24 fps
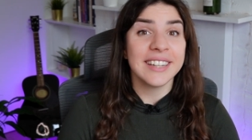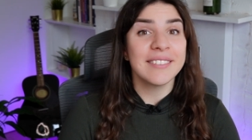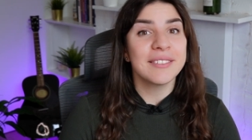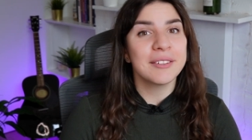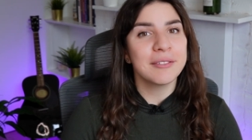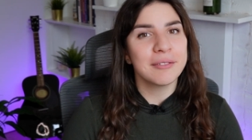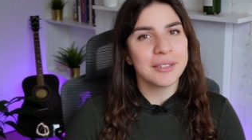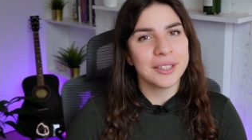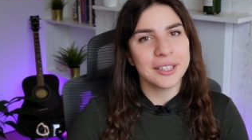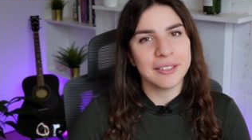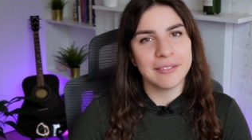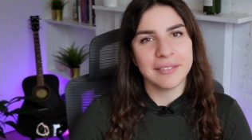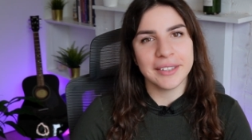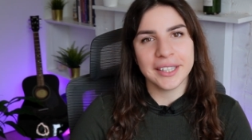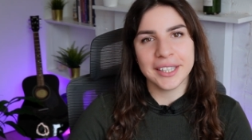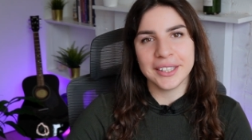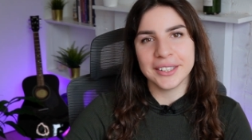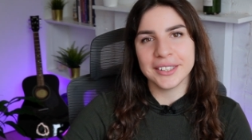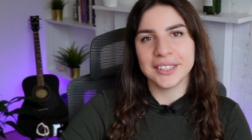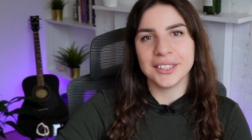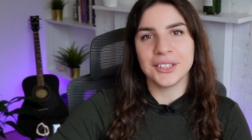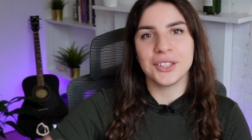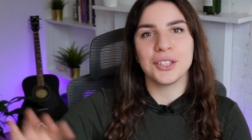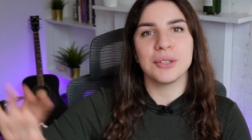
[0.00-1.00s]
even for the
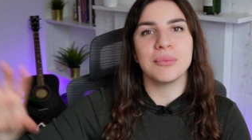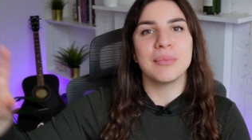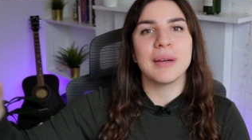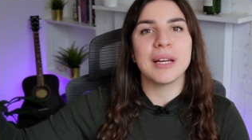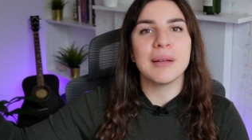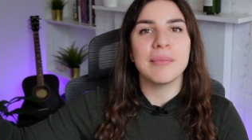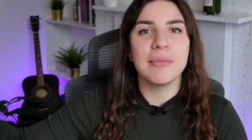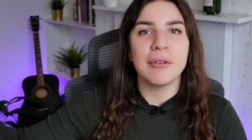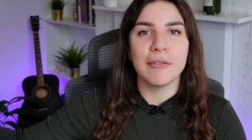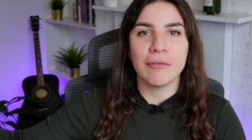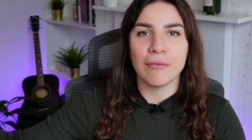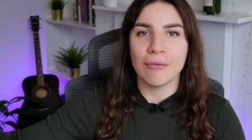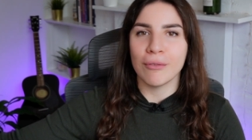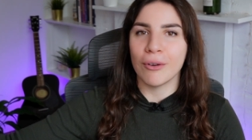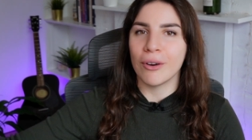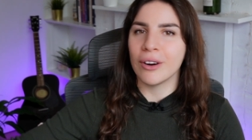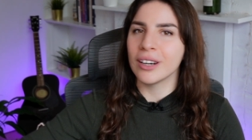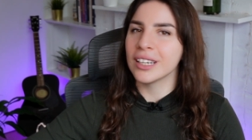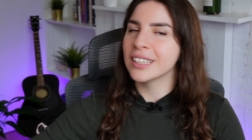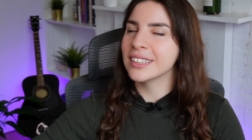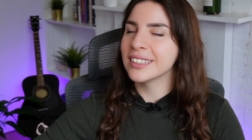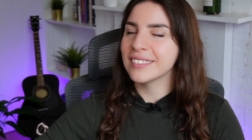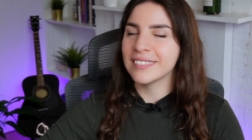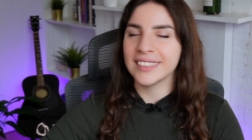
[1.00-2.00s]
videos that you made before,